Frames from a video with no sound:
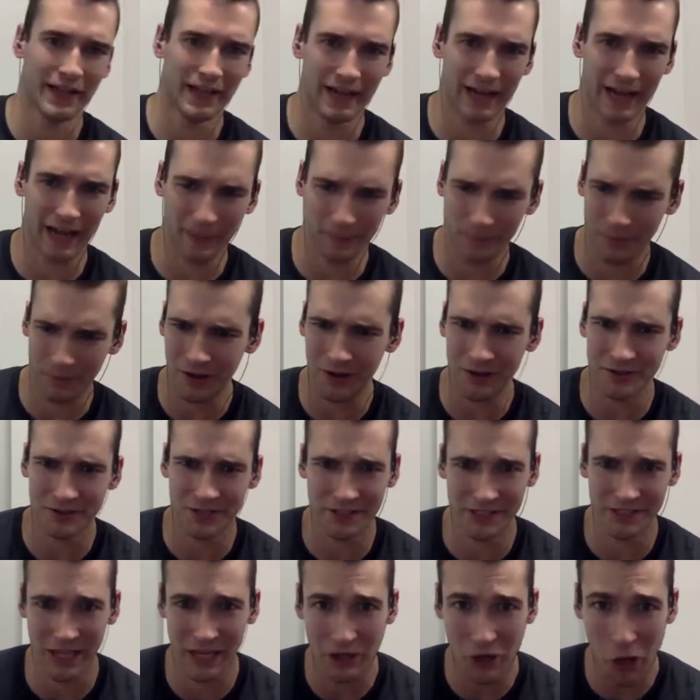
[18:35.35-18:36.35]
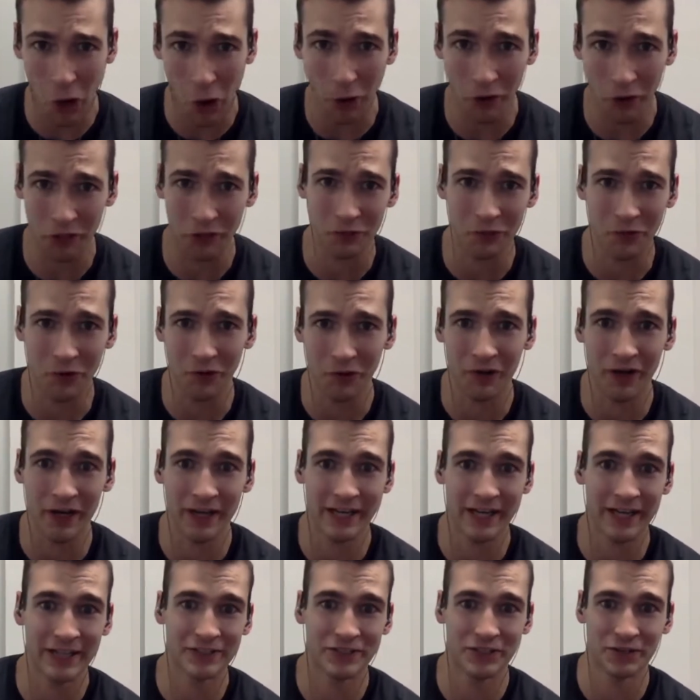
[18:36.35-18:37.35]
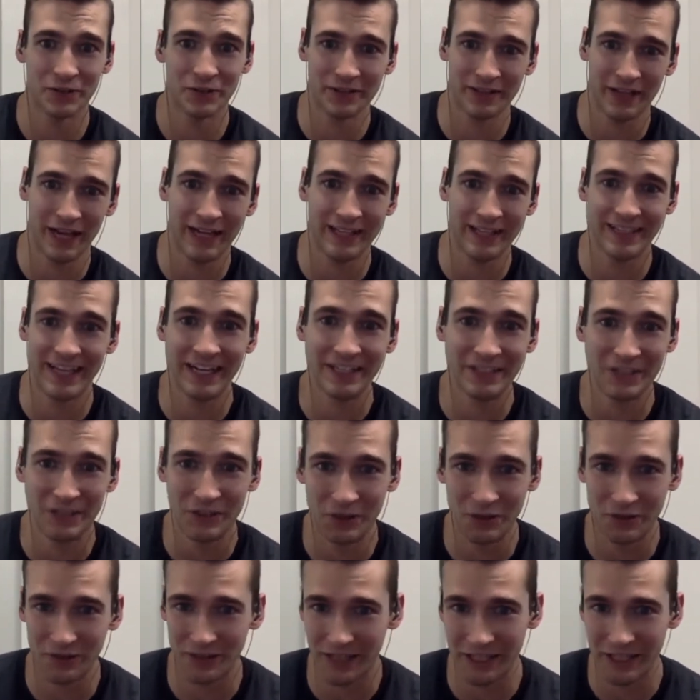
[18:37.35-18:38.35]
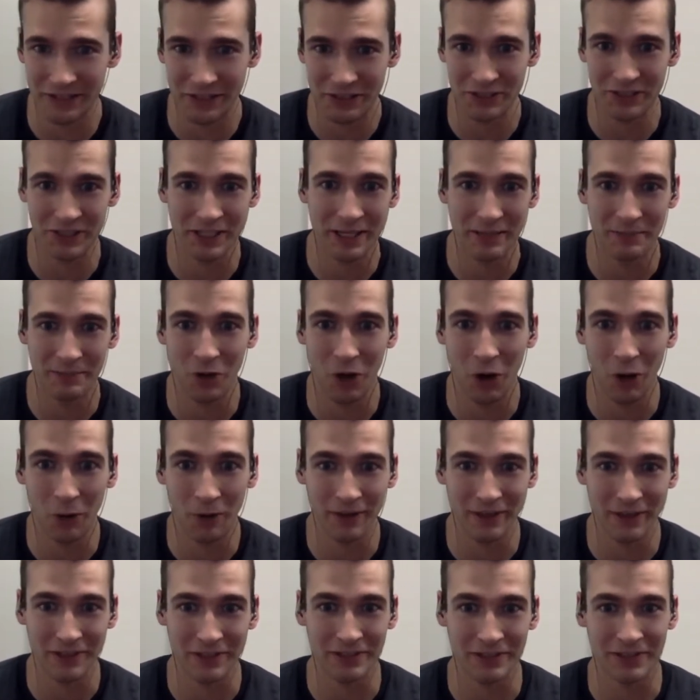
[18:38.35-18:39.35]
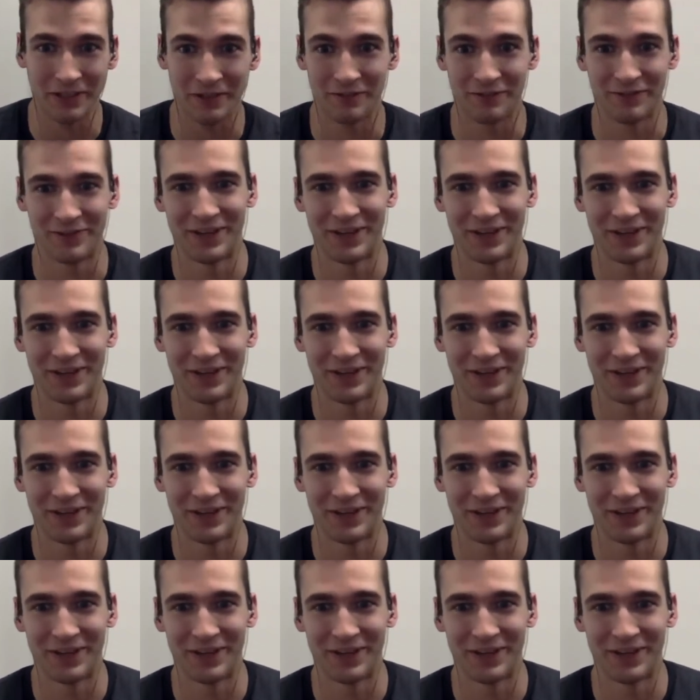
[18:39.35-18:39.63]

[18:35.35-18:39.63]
and i apologize i know i threw a lot at you i, I tend to do that i just keep going instead